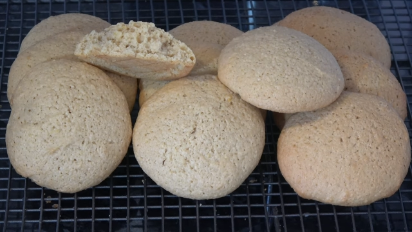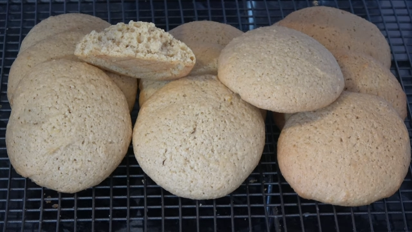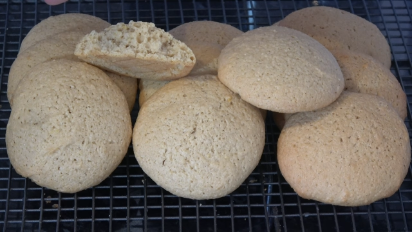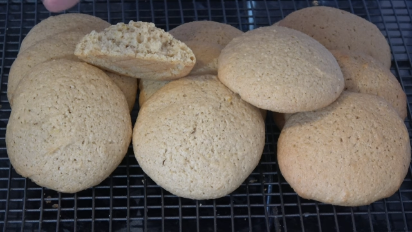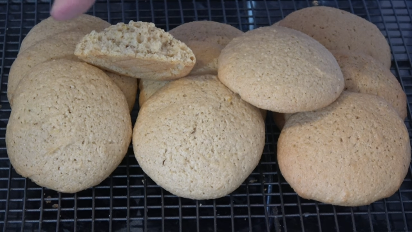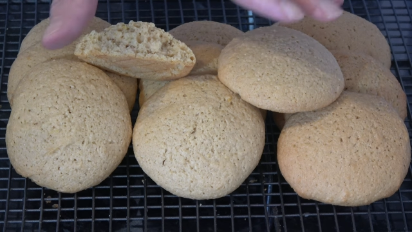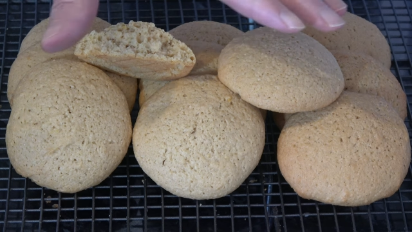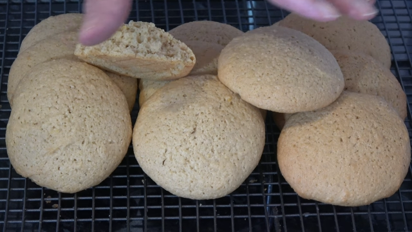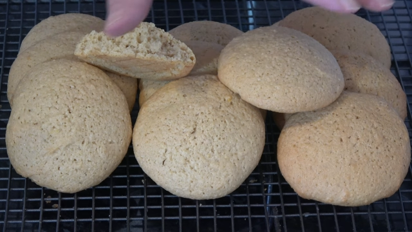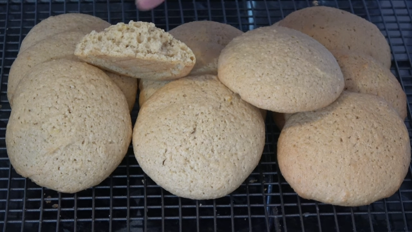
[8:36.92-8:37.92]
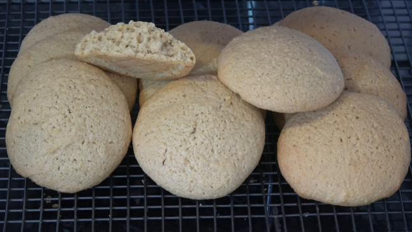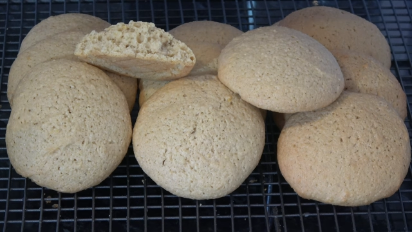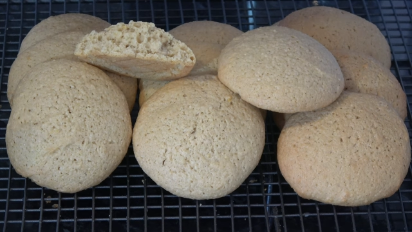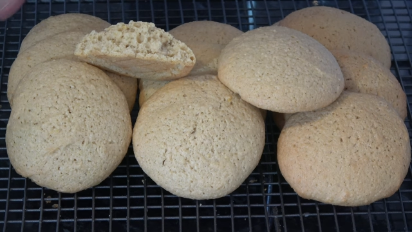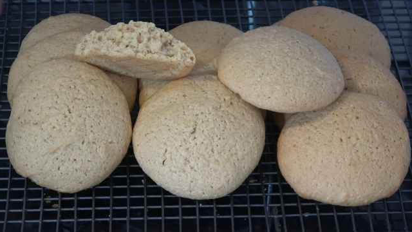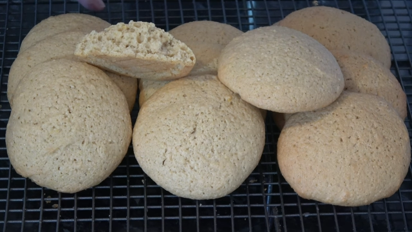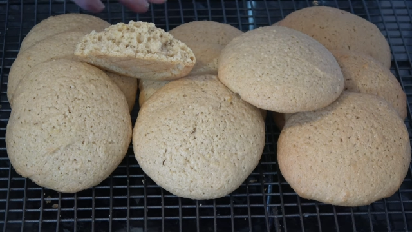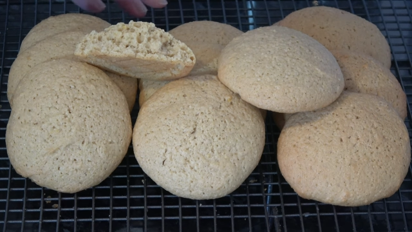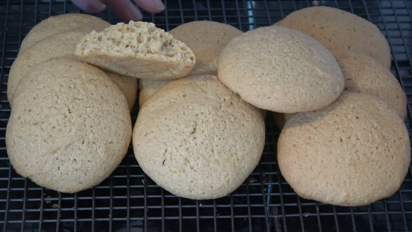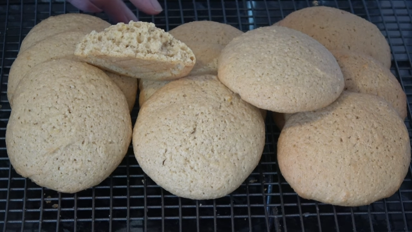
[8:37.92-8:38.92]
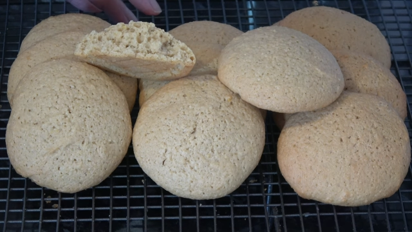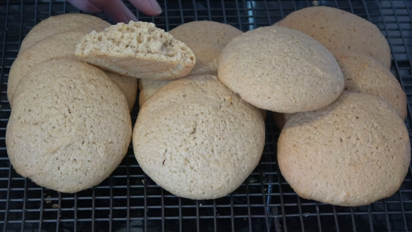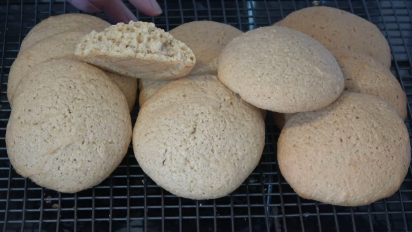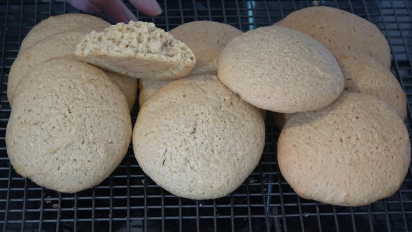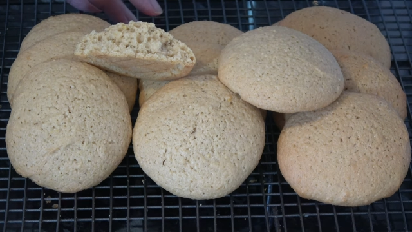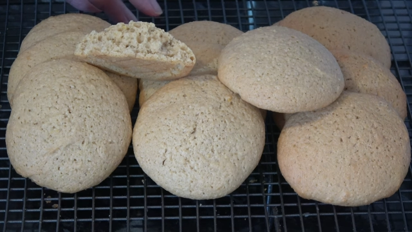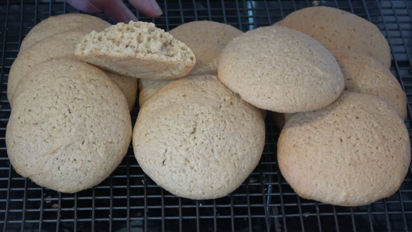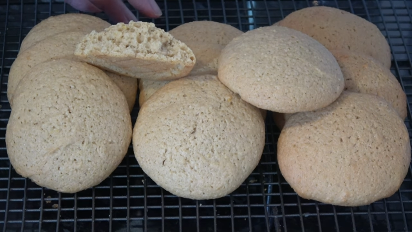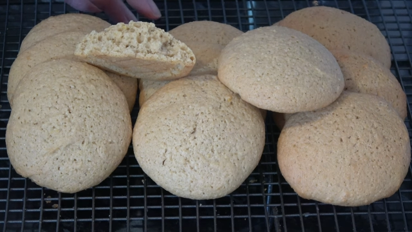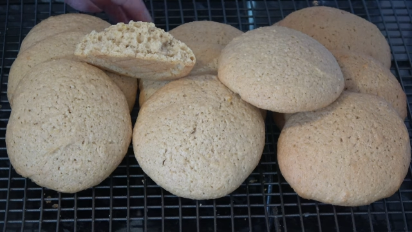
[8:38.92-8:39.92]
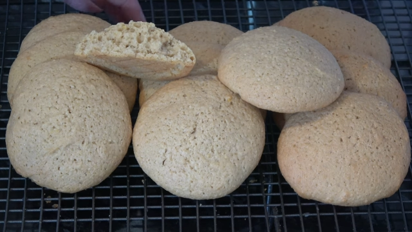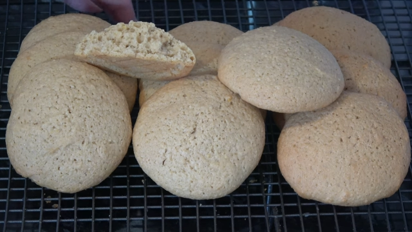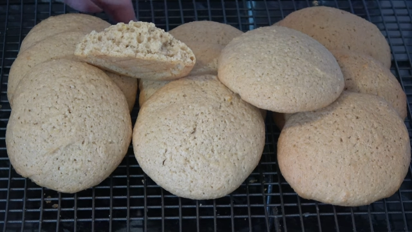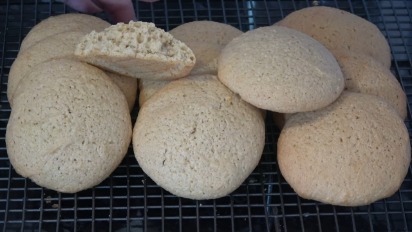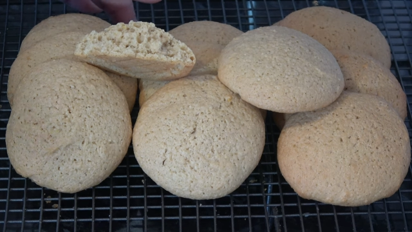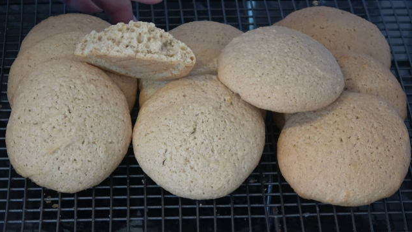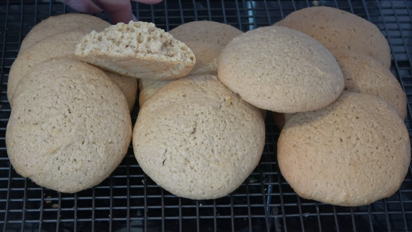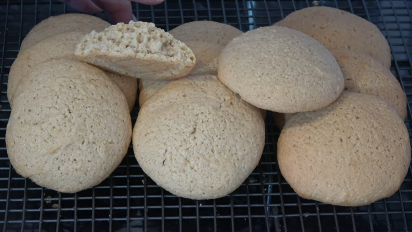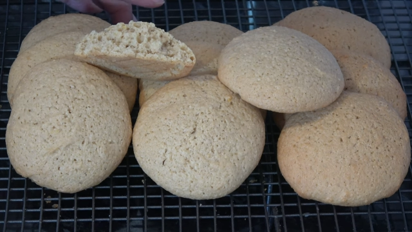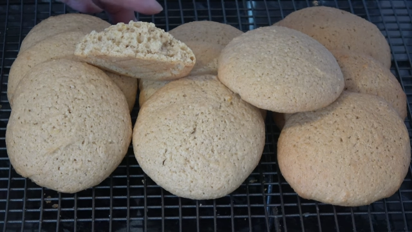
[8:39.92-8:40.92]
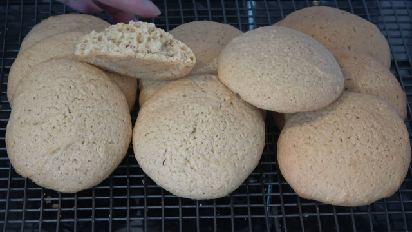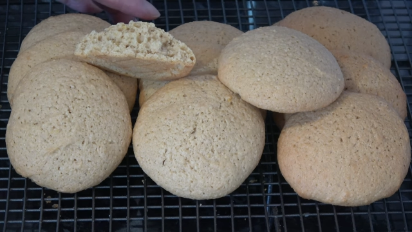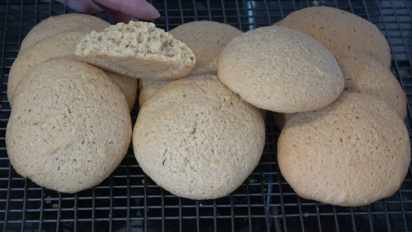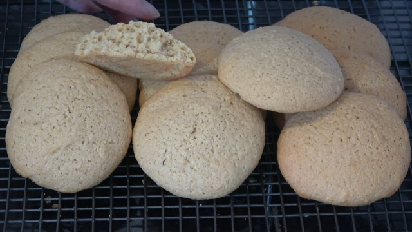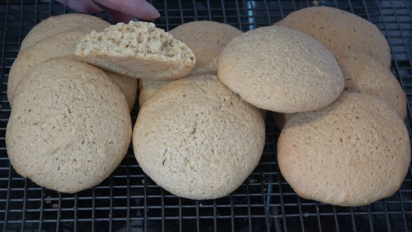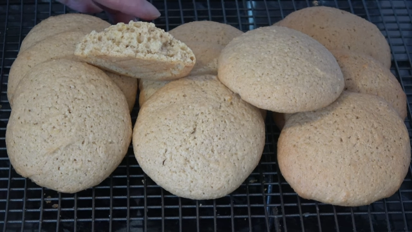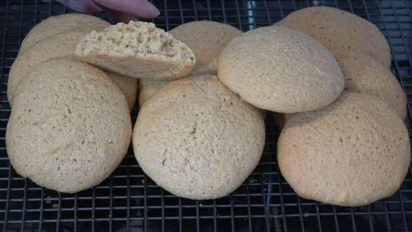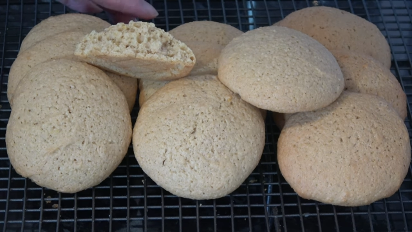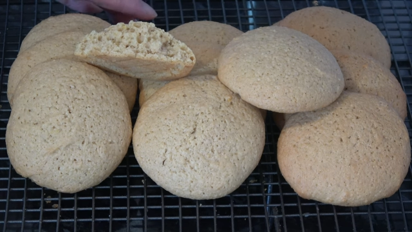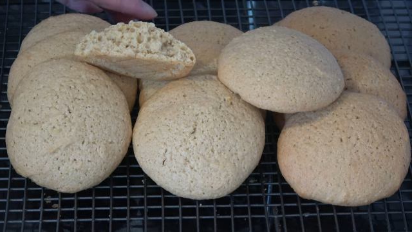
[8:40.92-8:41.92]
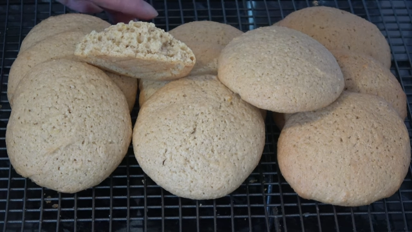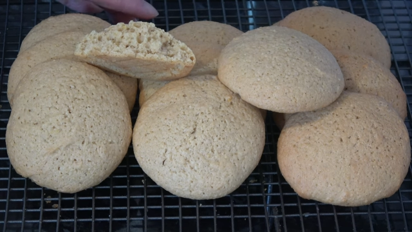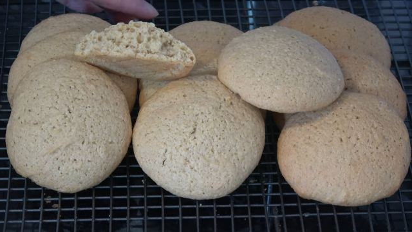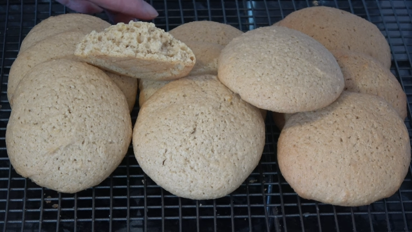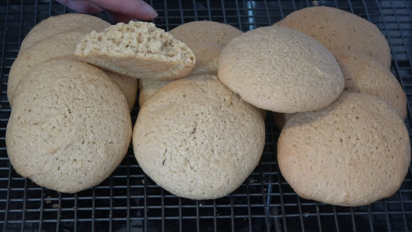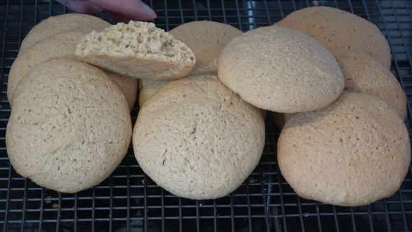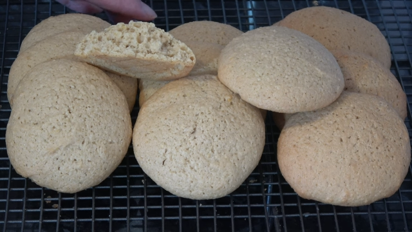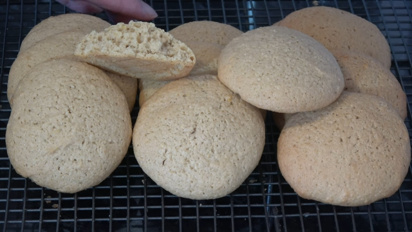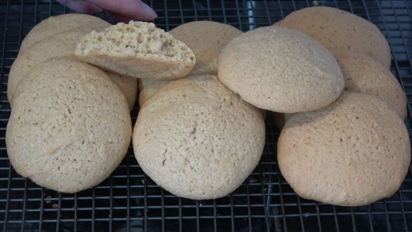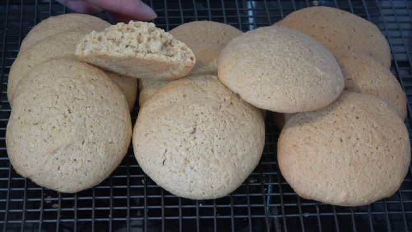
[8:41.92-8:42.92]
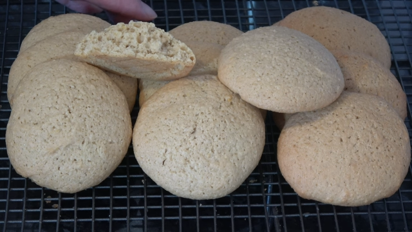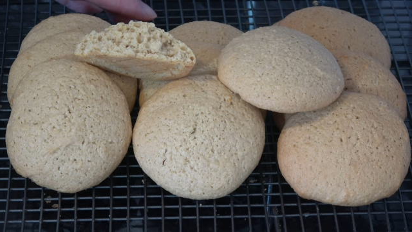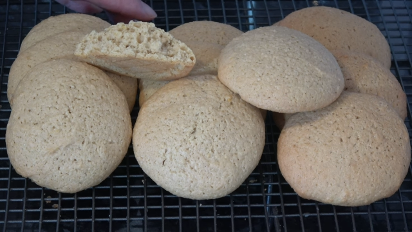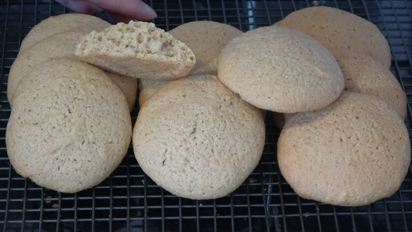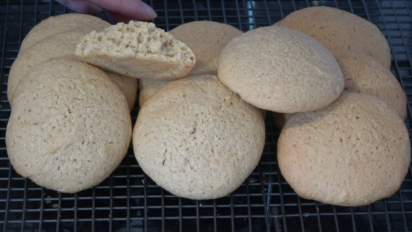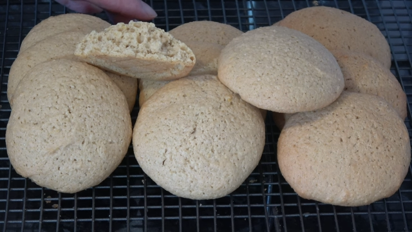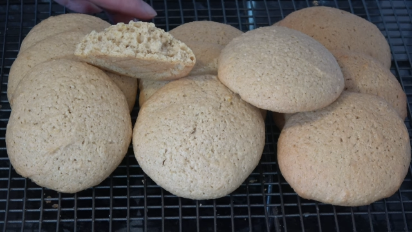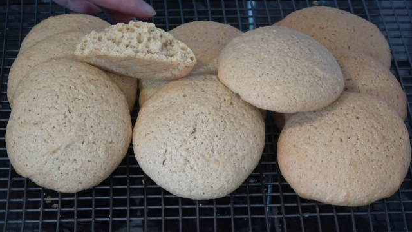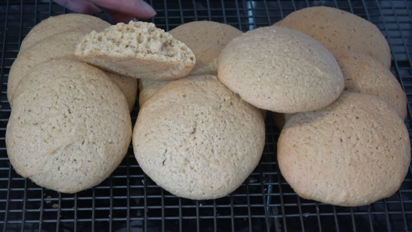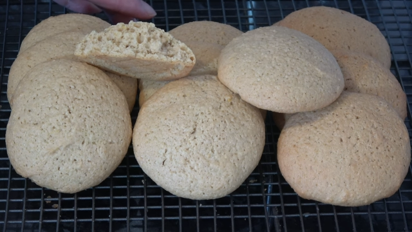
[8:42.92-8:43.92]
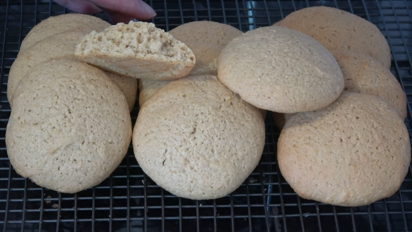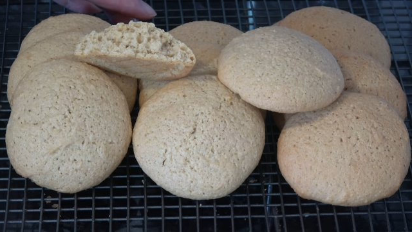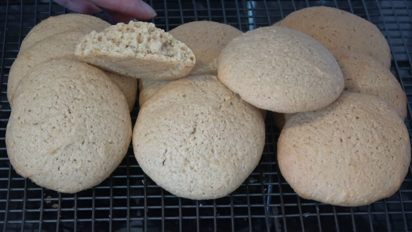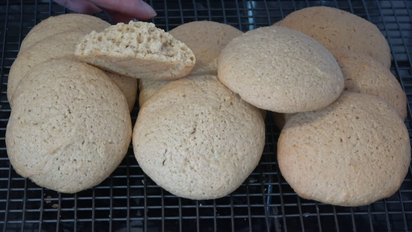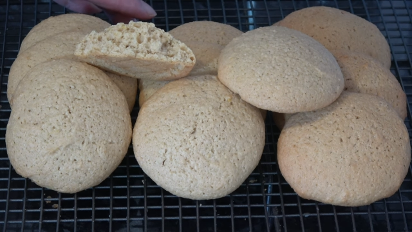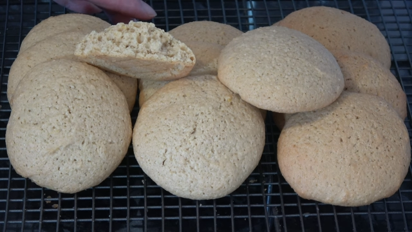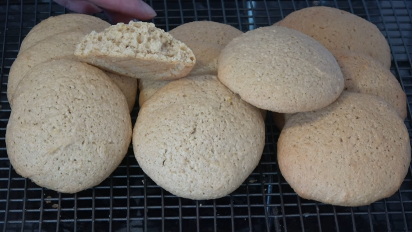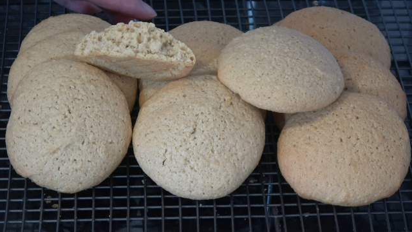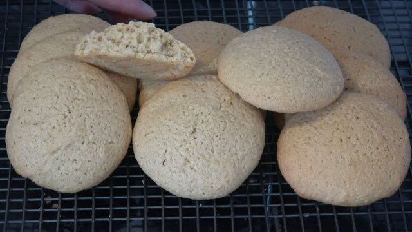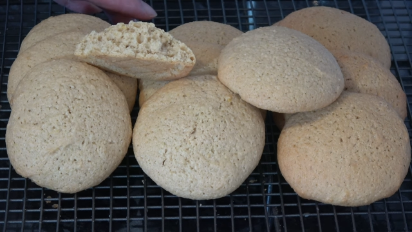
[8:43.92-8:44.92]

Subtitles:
No face is visible, so there are no lips to read.